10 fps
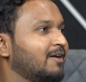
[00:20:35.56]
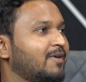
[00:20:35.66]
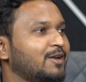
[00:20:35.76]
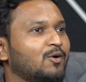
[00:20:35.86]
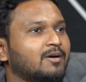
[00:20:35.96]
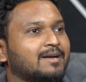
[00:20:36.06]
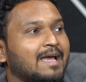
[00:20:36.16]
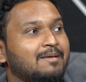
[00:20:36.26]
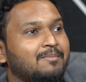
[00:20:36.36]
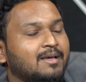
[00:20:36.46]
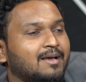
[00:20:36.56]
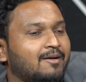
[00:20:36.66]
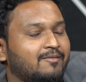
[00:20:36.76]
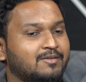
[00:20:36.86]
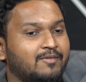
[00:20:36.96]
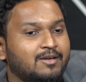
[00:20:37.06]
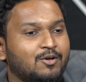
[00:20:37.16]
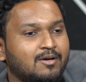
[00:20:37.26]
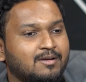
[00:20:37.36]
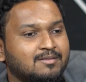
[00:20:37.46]
And when you're timing, when
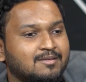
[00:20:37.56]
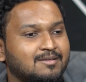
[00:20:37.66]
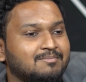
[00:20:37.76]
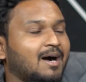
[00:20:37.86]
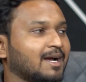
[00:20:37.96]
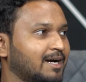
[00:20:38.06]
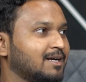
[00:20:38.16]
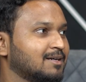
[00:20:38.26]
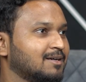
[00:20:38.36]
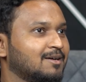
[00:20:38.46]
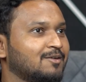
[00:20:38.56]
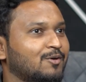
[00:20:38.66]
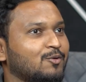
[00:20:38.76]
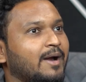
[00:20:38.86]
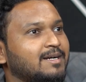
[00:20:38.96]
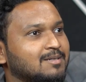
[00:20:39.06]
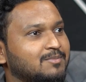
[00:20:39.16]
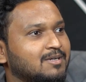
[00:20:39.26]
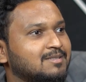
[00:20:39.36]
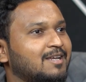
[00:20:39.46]
you're in the market for quite
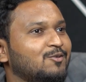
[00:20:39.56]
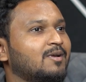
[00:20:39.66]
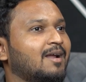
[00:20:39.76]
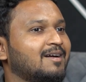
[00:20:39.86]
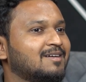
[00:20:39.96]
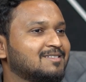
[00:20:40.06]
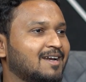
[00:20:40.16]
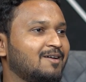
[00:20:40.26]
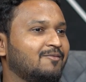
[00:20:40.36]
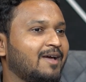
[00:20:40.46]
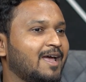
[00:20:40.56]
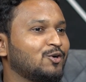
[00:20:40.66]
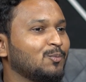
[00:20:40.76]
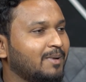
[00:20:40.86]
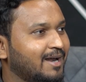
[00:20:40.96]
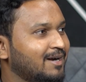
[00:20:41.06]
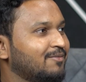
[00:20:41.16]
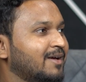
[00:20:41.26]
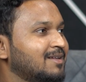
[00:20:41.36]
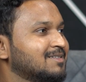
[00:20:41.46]
some years, then you'll understand where to play a
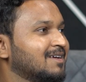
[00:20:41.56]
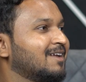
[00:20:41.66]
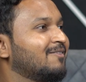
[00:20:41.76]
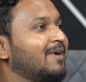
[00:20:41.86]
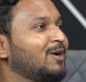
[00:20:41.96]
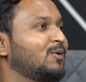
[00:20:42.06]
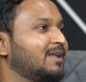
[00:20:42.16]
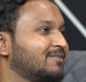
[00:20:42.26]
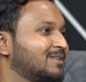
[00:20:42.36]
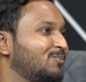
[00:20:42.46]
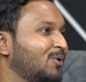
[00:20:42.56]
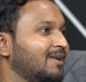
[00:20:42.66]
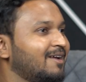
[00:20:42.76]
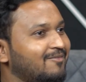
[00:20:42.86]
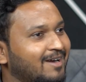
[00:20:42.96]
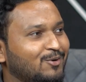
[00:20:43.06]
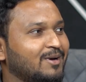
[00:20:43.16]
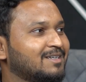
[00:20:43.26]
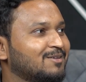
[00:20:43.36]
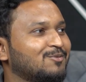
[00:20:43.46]
defense, where to leave the ball, and where to
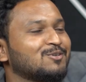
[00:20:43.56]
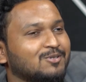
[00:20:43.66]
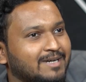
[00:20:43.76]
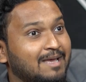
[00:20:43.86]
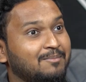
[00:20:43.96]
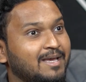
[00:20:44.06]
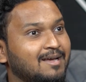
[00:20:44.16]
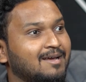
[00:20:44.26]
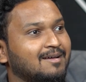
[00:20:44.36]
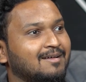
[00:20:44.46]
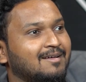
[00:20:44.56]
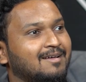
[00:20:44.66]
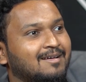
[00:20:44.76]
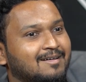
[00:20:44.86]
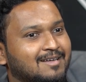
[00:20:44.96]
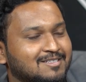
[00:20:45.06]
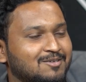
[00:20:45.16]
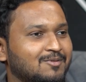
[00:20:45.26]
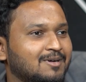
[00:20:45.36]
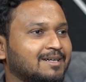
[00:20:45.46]
hit the four. So timing
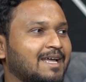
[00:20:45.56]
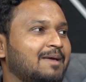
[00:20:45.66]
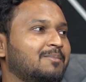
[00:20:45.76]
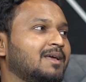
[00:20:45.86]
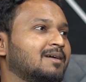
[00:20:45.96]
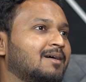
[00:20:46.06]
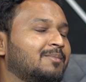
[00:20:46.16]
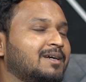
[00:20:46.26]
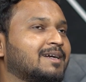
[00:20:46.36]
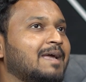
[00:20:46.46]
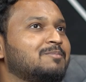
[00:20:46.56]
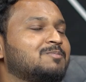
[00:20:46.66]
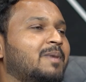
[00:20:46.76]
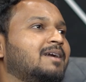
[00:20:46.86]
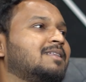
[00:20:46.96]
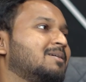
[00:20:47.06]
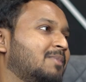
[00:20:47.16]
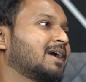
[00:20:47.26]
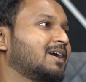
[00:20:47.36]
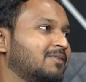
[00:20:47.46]
doesn't work. Time spent in the
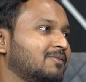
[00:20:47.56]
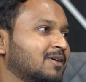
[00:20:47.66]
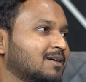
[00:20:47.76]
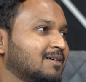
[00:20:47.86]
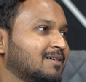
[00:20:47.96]
market will work.